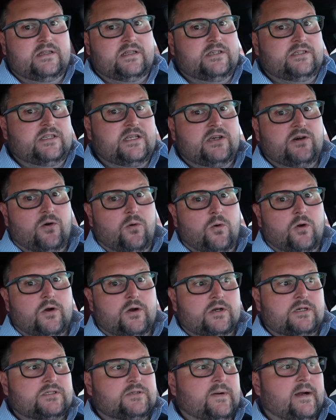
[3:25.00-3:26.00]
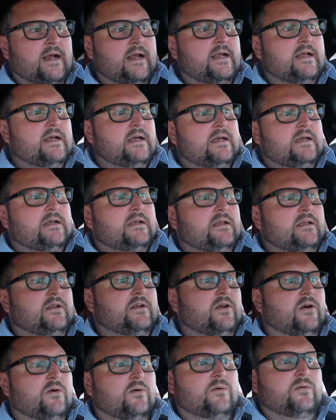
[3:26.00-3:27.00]
deal works, right?
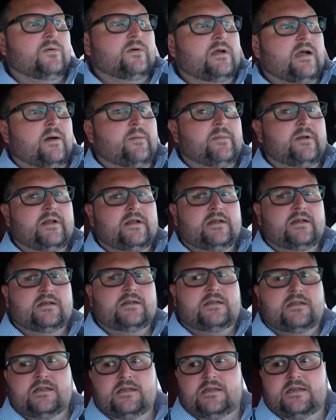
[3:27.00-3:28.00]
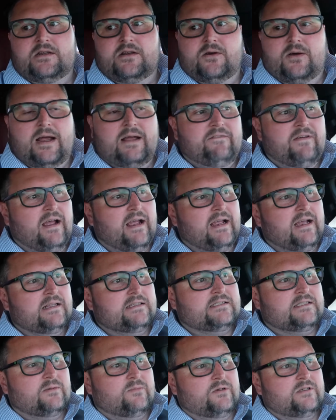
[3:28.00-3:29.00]
Coming in, I
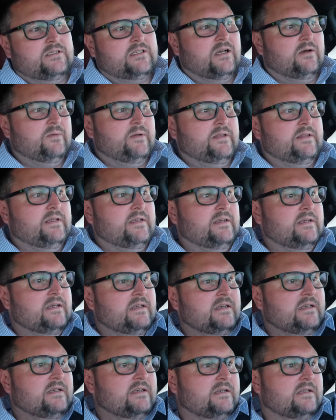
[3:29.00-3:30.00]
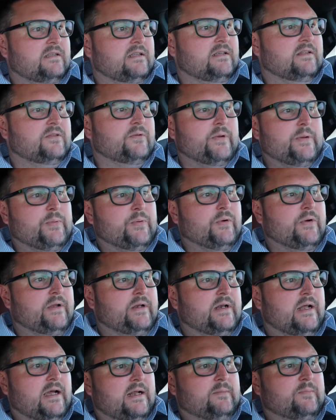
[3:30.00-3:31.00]
had someone tell me that
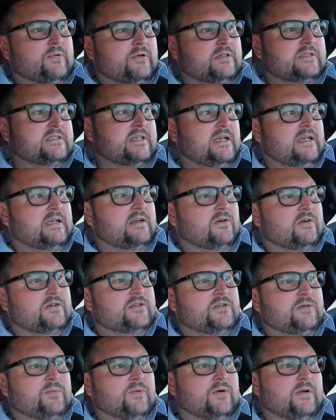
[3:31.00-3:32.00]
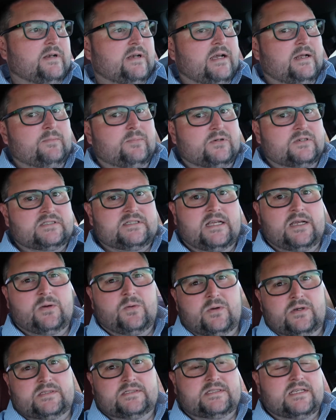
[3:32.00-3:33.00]
3.9% or 2.9%
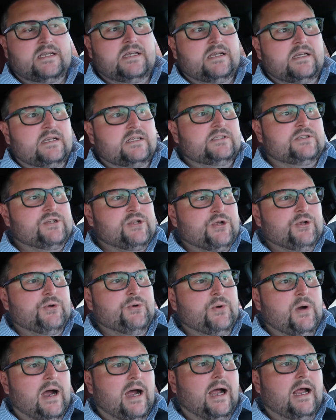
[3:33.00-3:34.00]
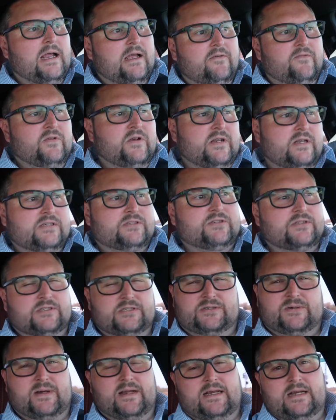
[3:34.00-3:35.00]
was too high of an
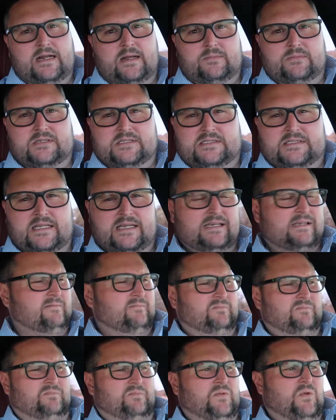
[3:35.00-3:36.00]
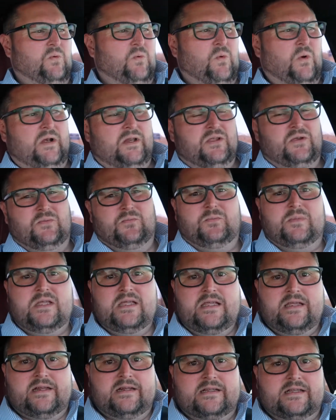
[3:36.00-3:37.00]
interest rate, and I'm just like, what do you
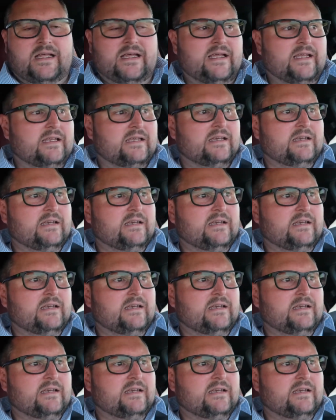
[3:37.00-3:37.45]
mean? Like,